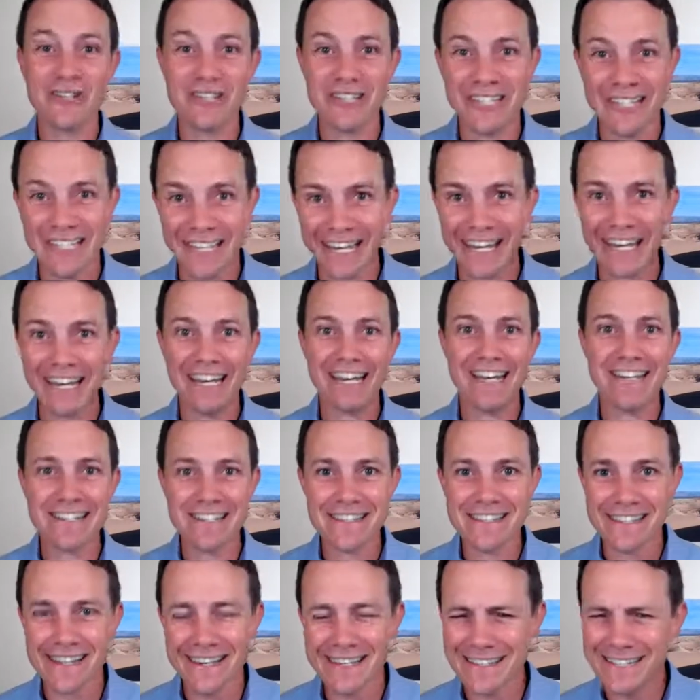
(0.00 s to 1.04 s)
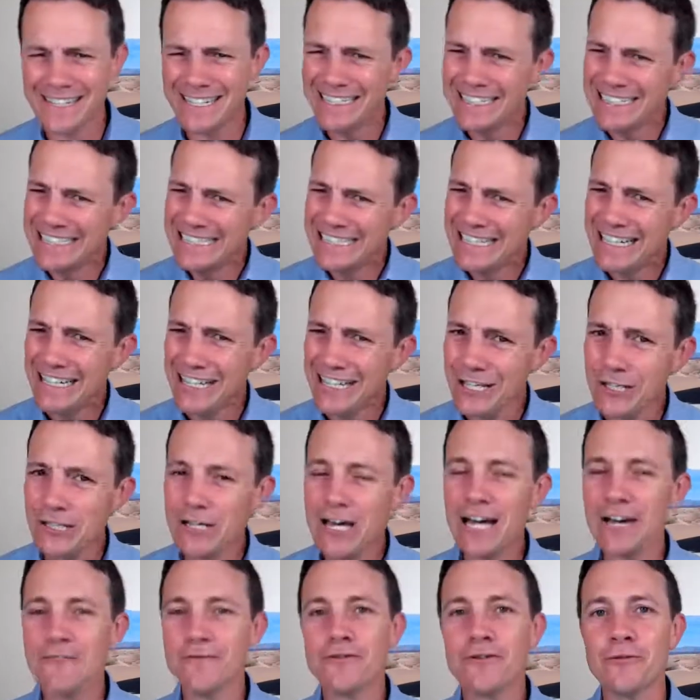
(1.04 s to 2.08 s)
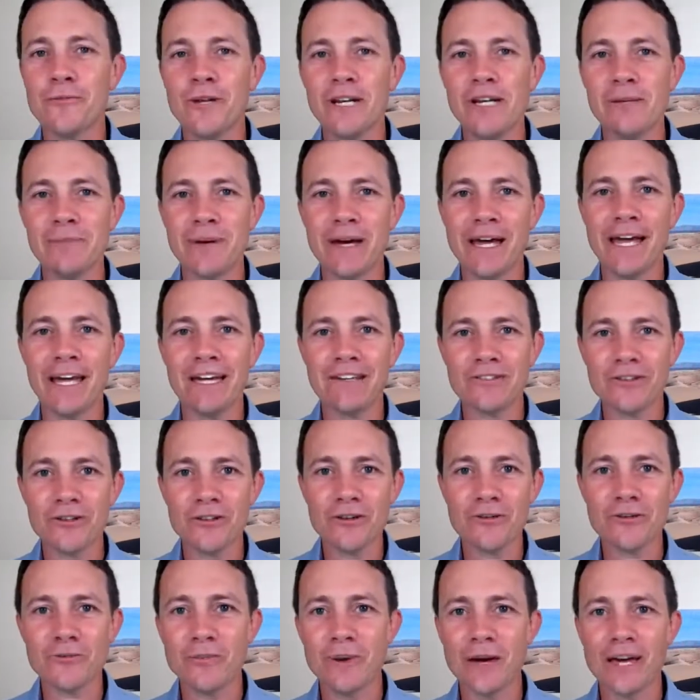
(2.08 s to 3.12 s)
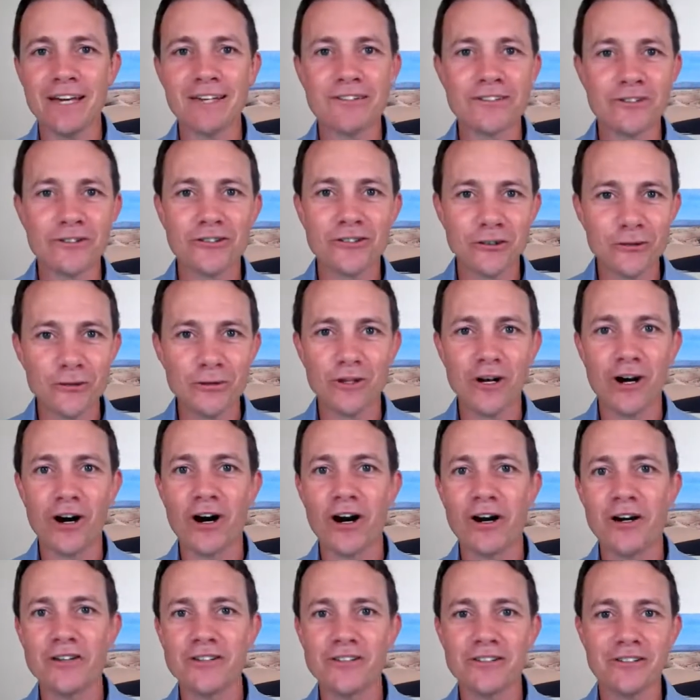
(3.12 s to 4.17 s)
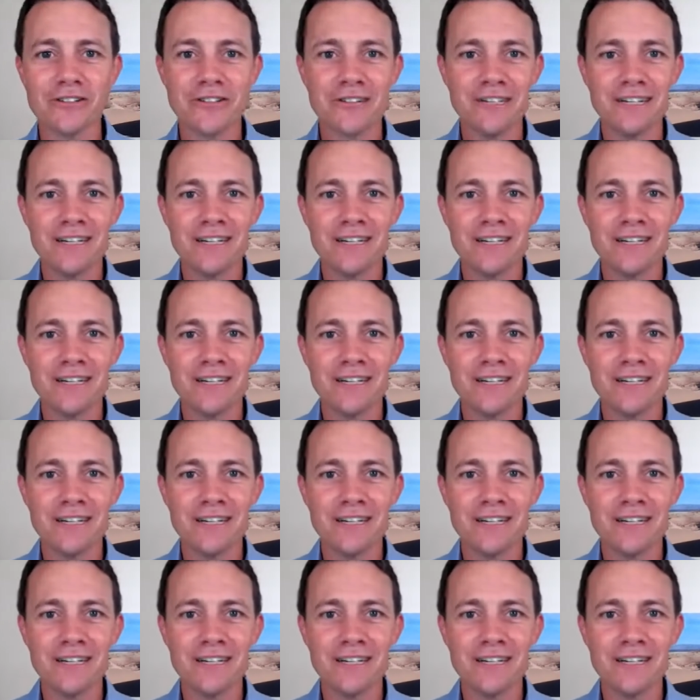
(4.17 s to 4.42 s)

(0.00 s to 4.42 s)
and the gate agent says, I think you have too many bags, or those bags are too large, and